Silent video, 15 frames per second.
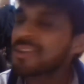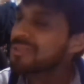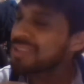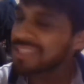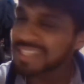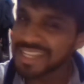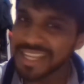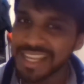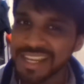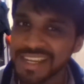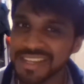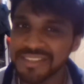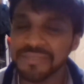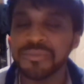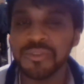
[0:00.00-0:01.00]
consider hitting
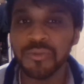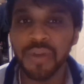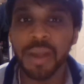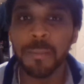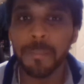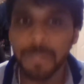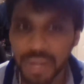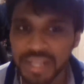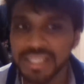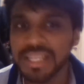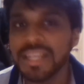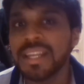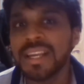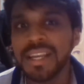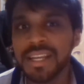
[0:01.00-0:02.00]
that subscribe button